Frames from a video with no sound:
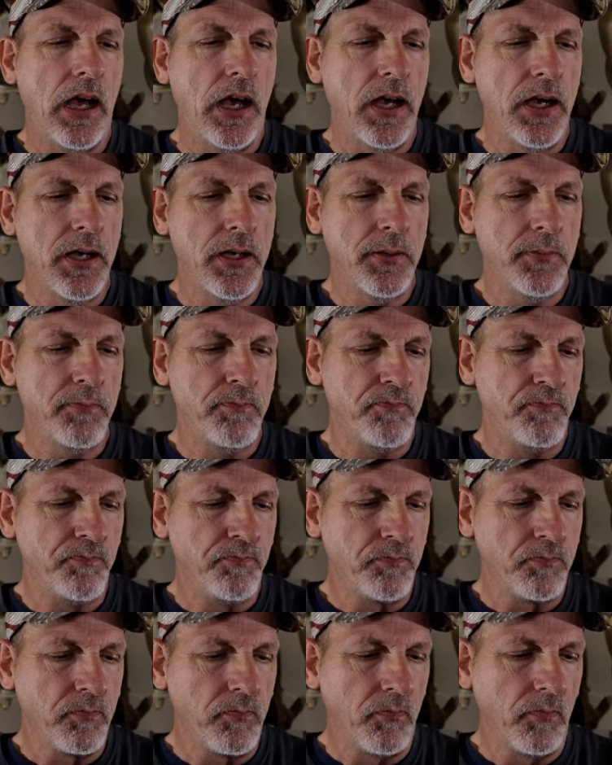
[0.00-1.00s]
I
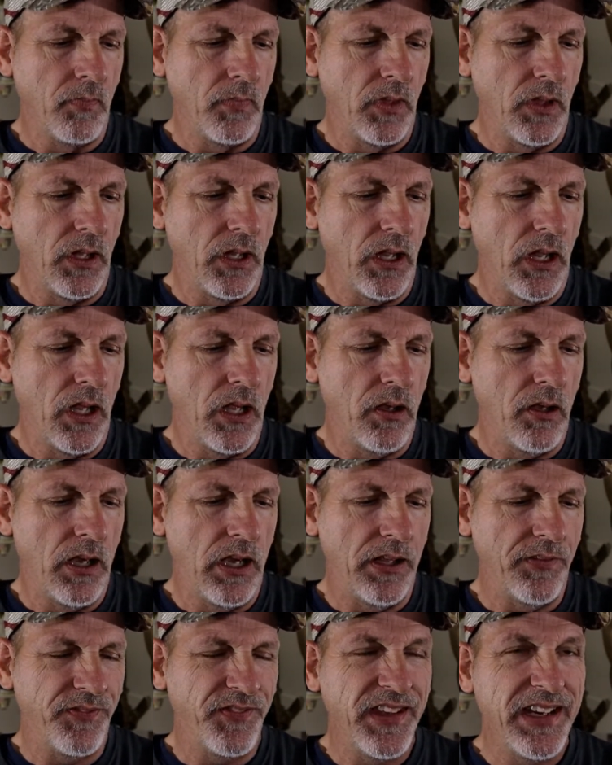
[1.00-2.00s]

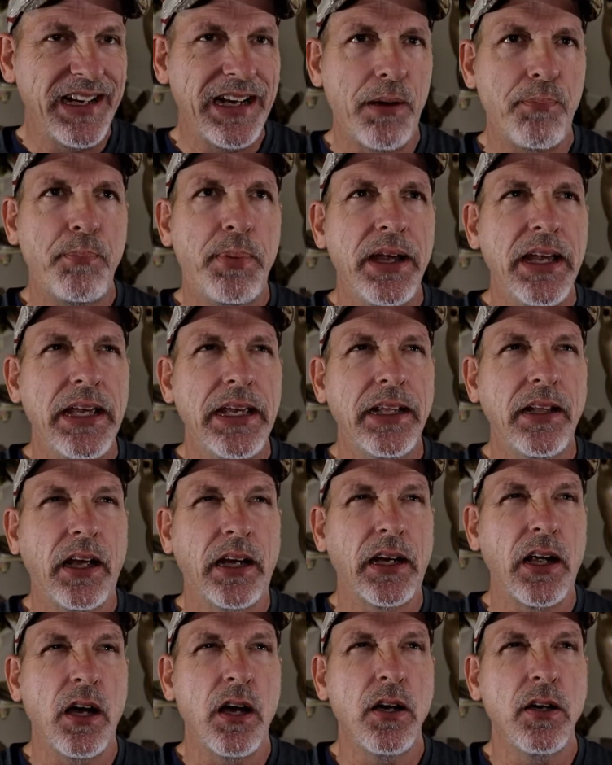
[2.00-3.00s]
think I paid
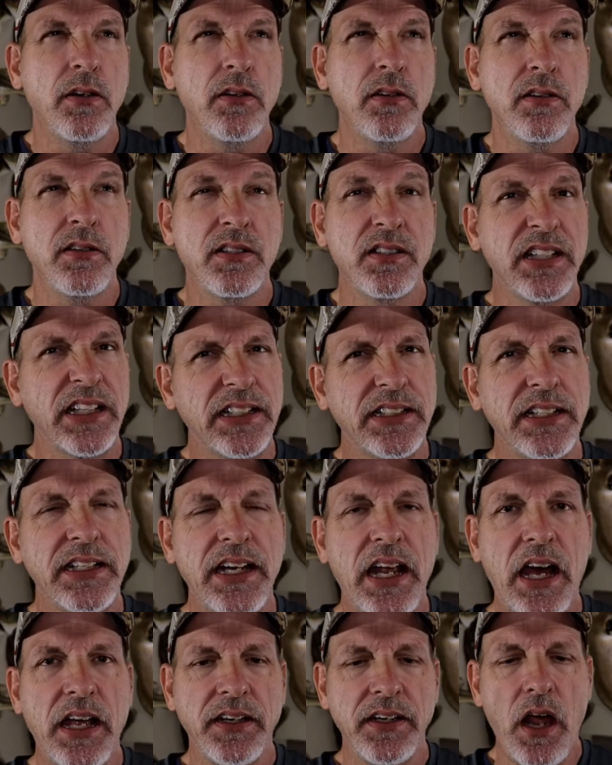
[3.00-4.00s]
like
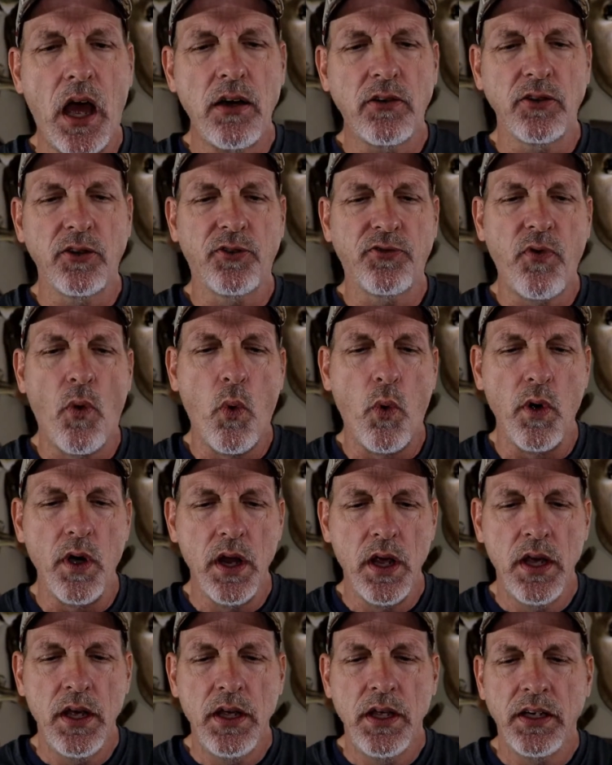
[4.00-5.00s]
$169 for
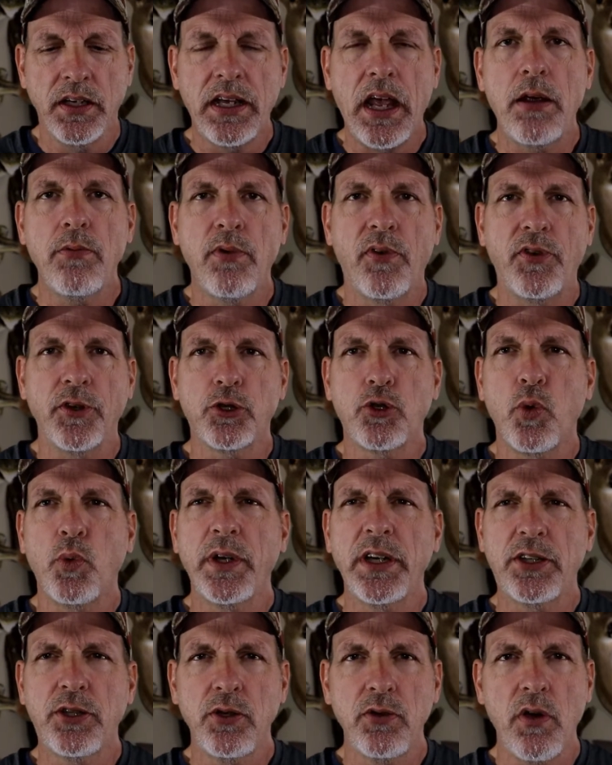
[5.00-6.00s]
it. Came with a
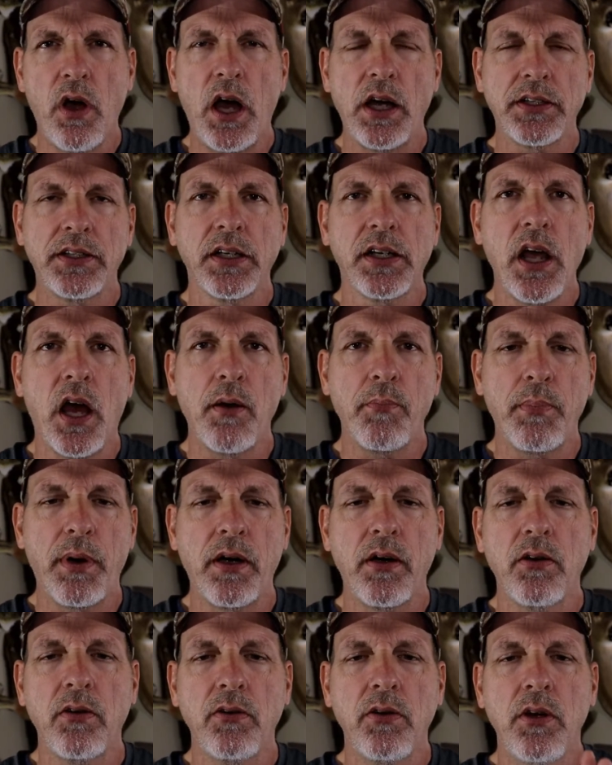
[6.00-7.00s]
22 octagon
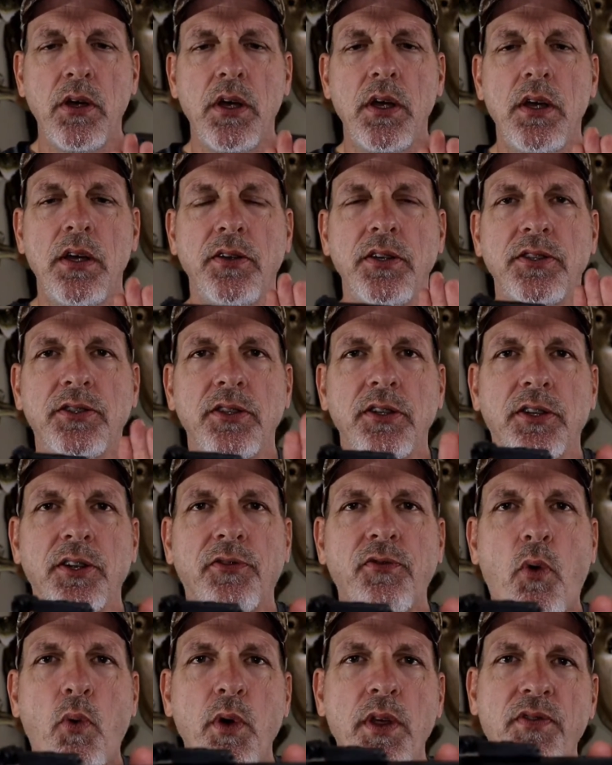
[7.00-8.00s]
barrel. This is
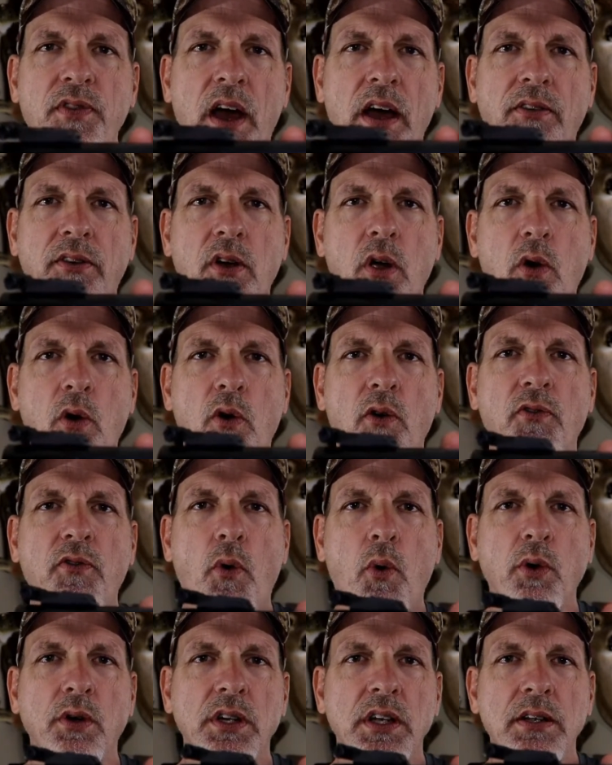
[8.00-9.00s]
a 45 Colt
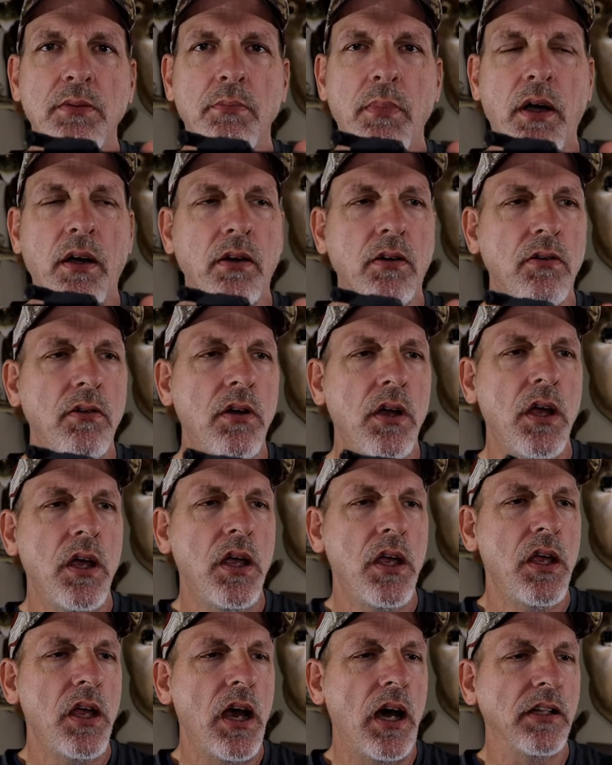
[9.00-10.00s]
410 barrel.
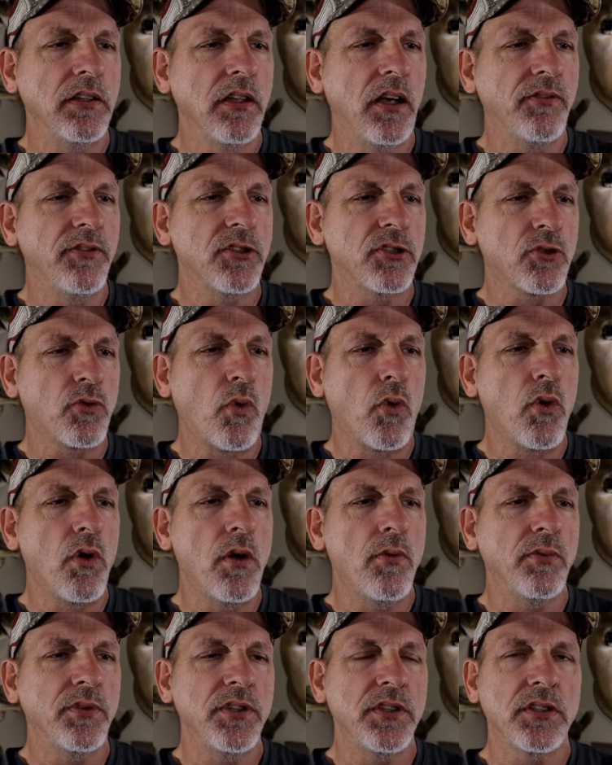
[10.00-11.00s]
I love to squirrel
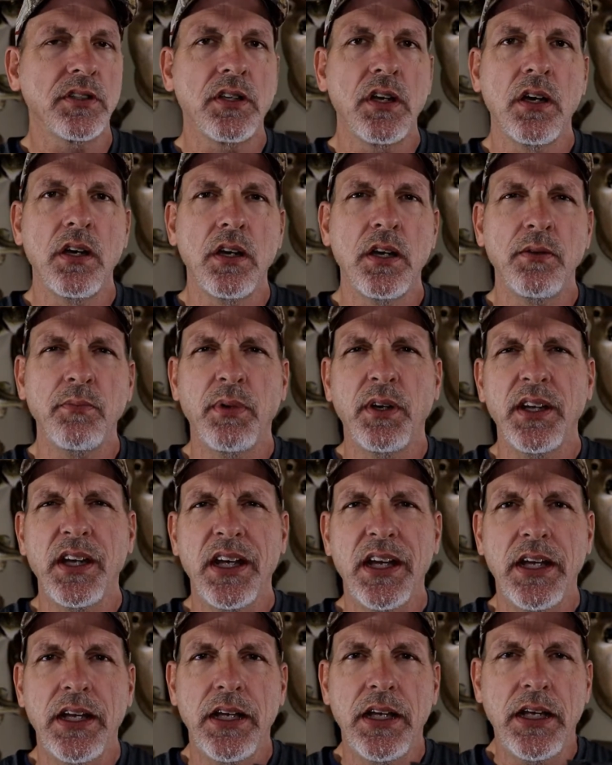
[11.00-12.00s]
hunt with this gun, but
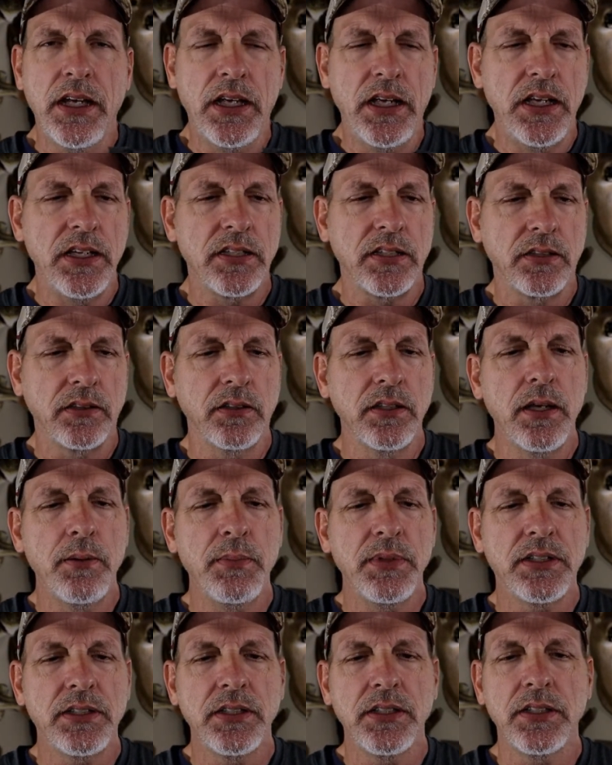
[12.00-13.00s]
it's
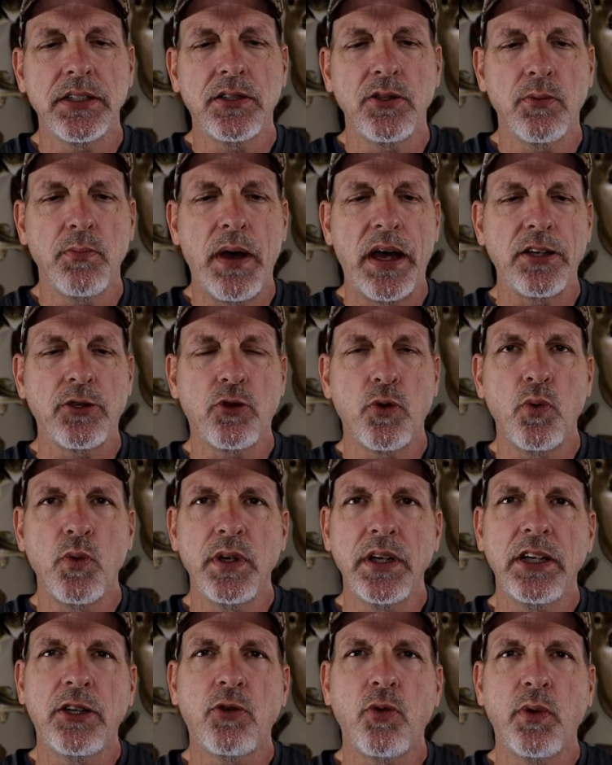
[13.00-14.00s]
limited to about
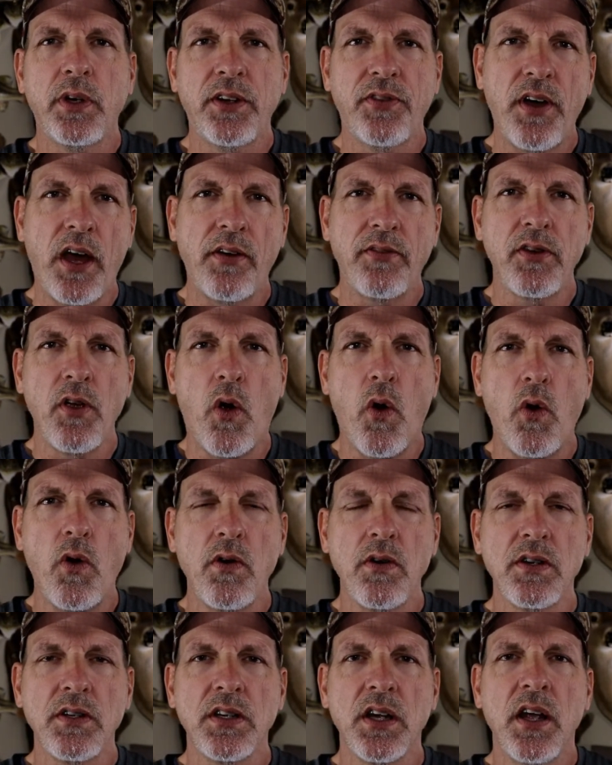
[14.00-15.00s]
20, 25
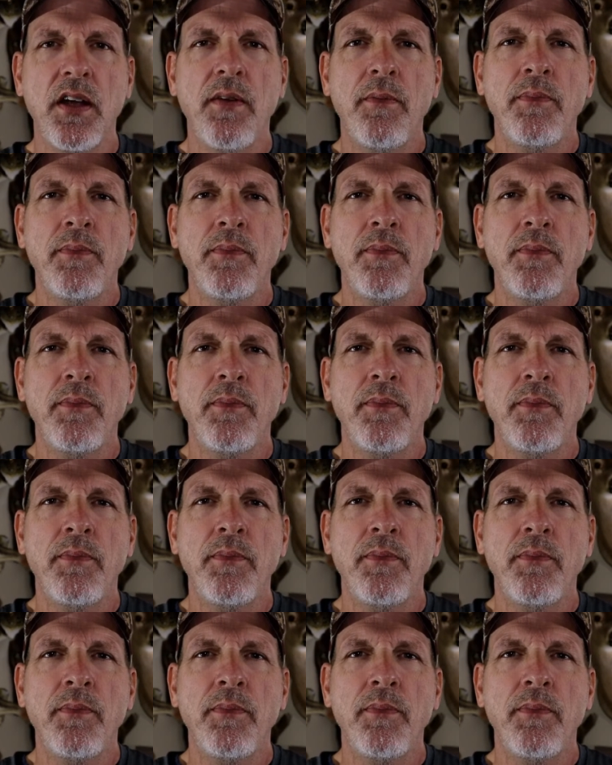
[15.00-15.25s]
yards.